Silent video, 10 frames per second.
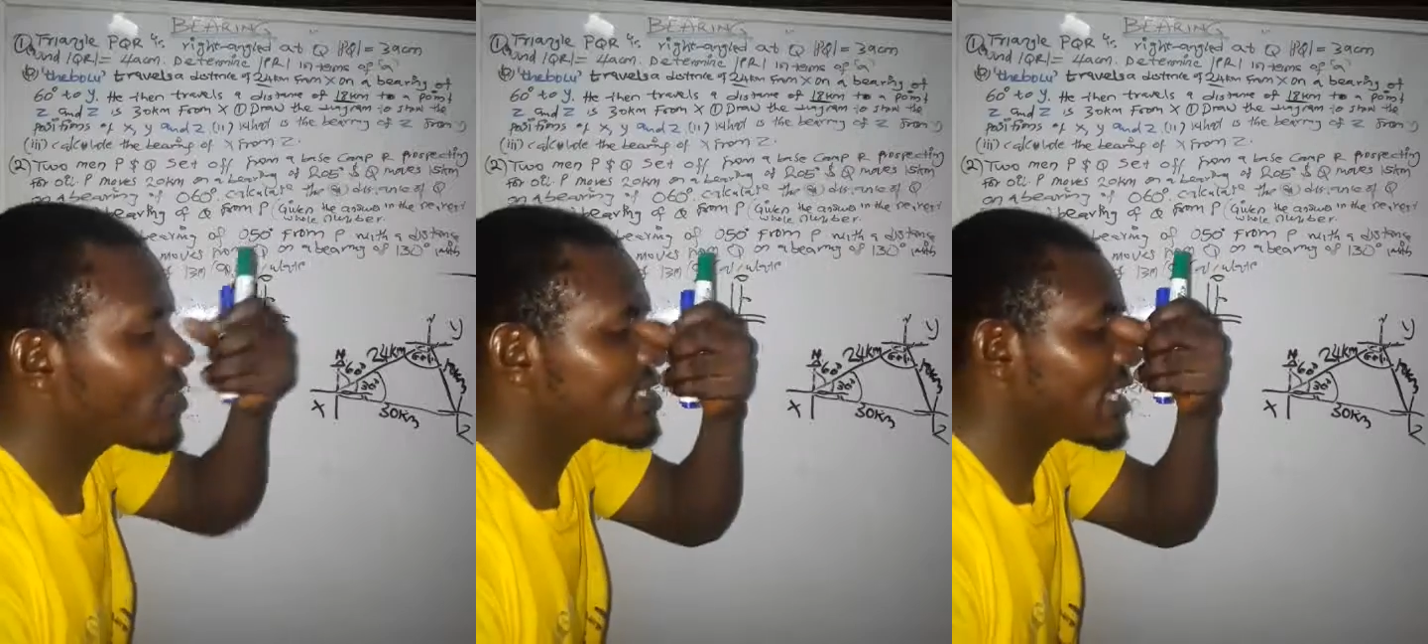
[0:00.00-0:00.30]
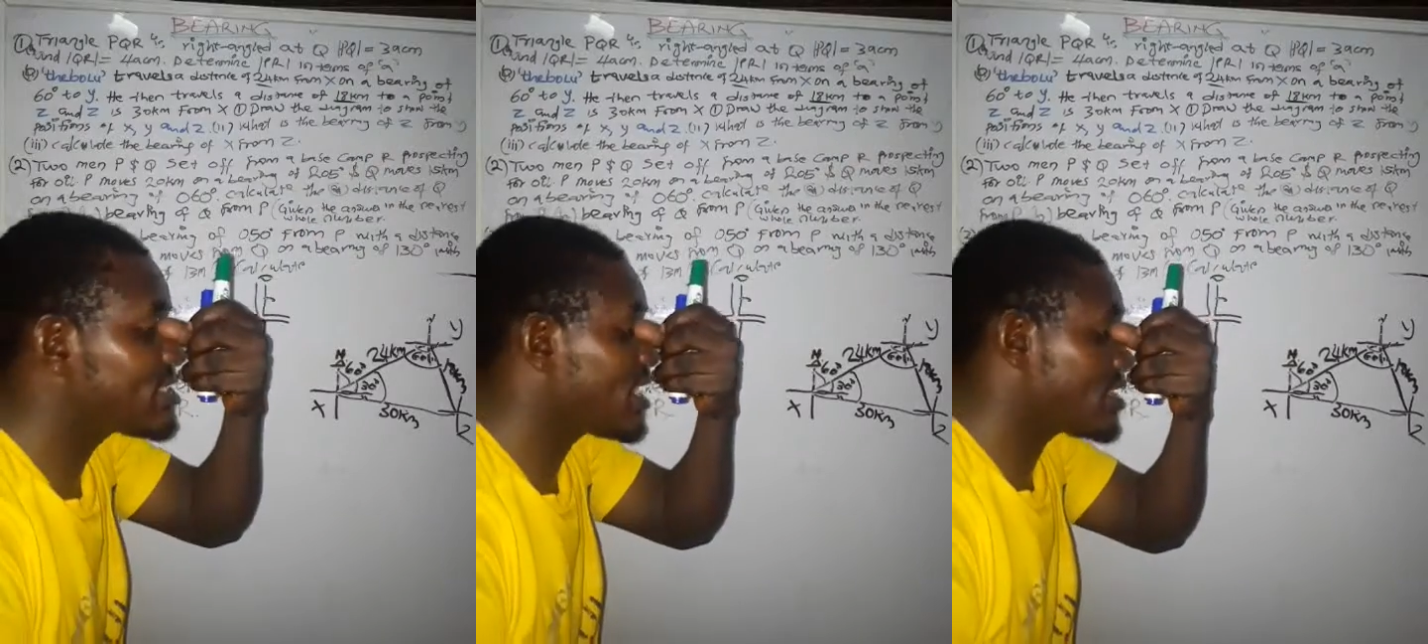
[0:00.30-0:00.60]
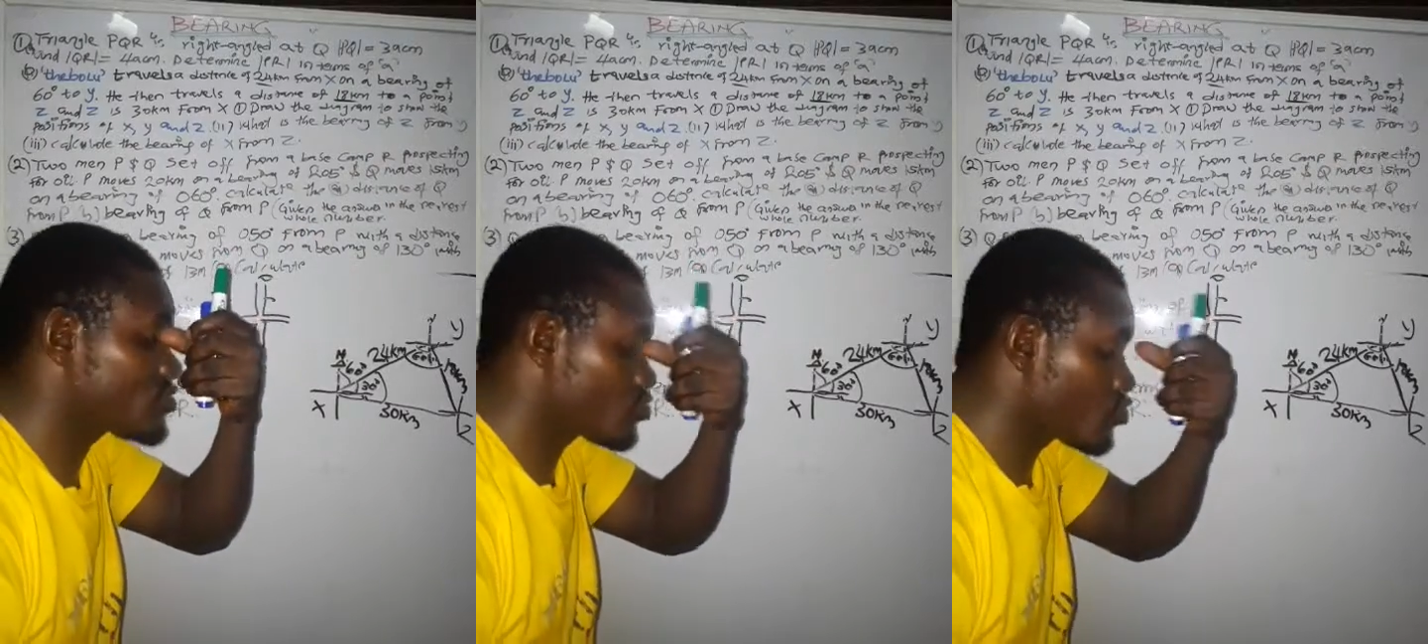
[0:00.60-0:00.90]
whether they
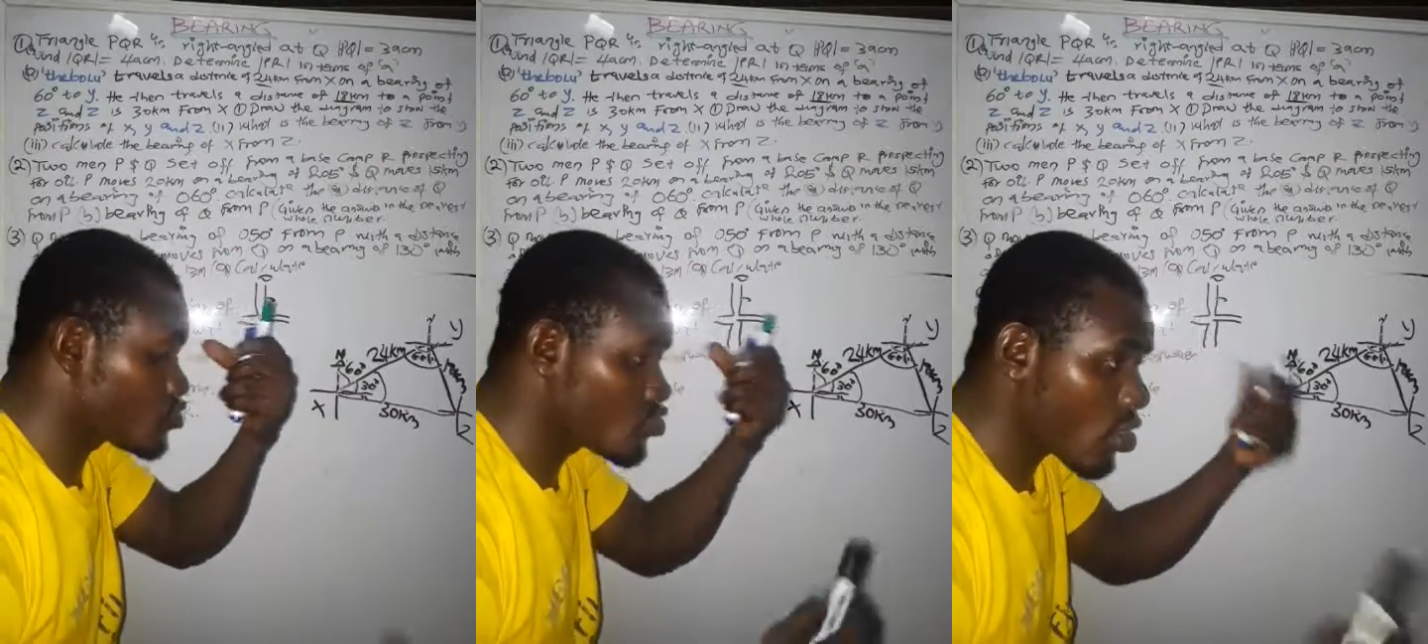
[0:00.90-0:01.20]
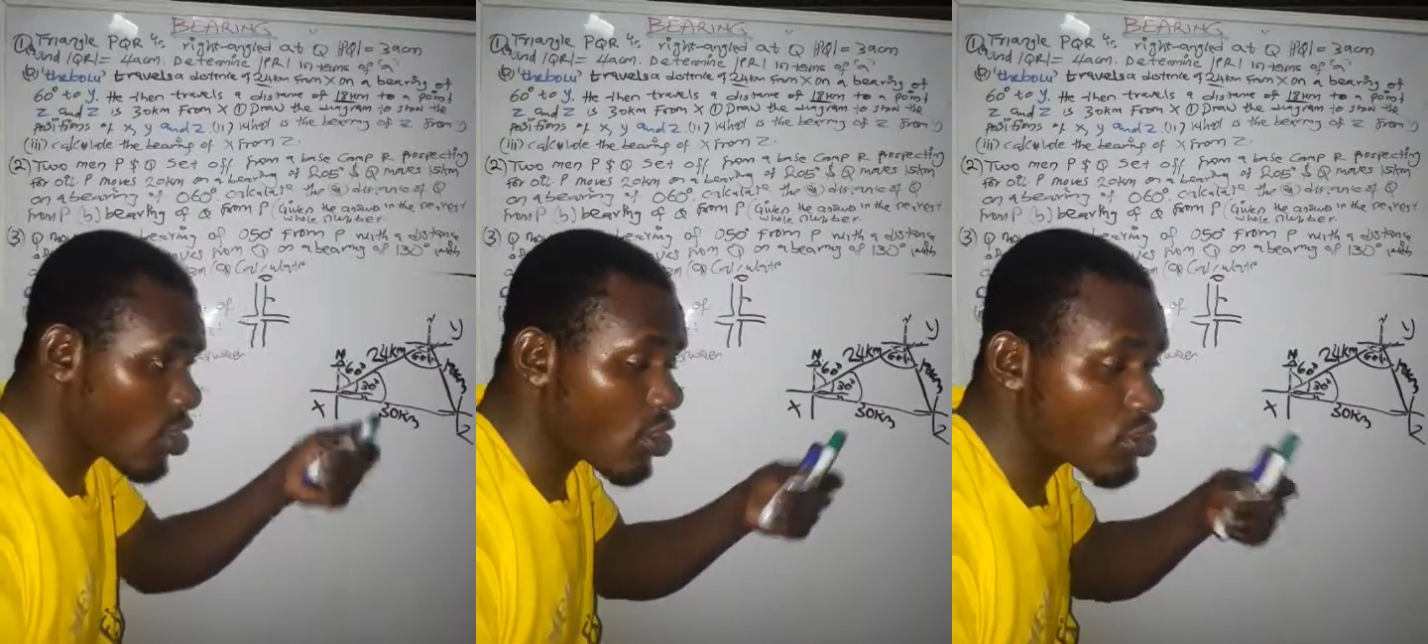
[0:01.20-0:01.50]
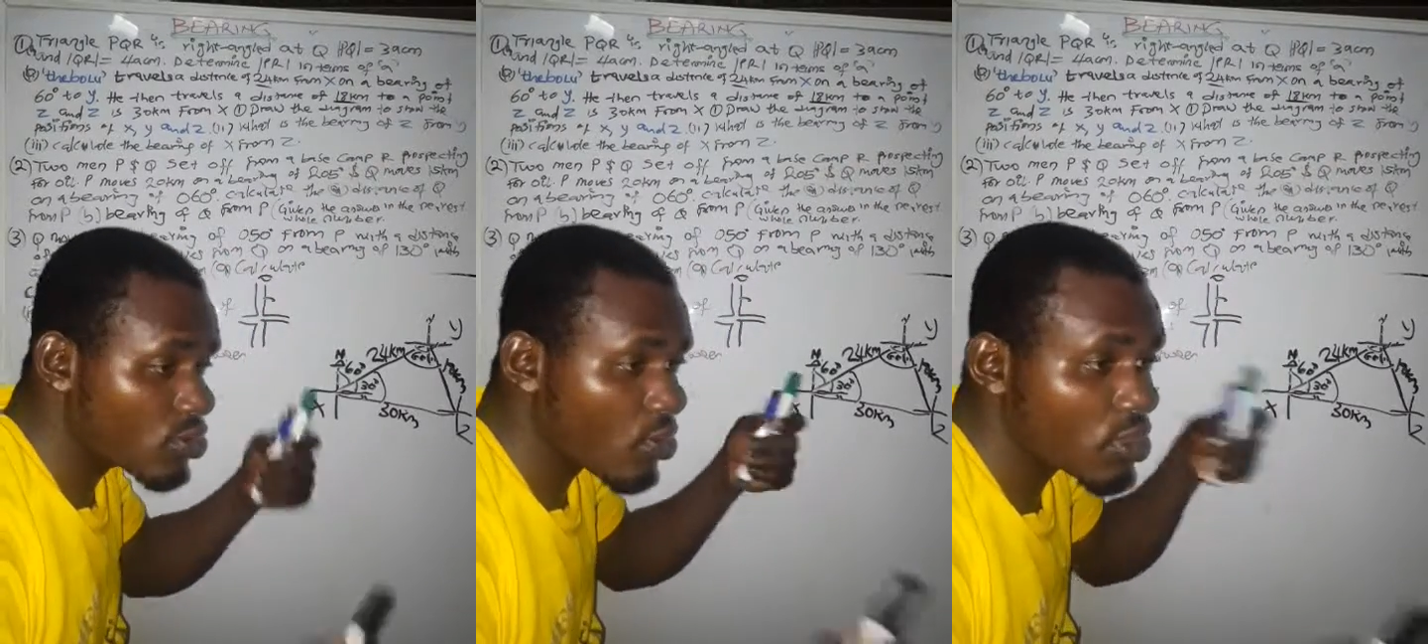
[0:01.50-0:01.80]
ask you to draw or not.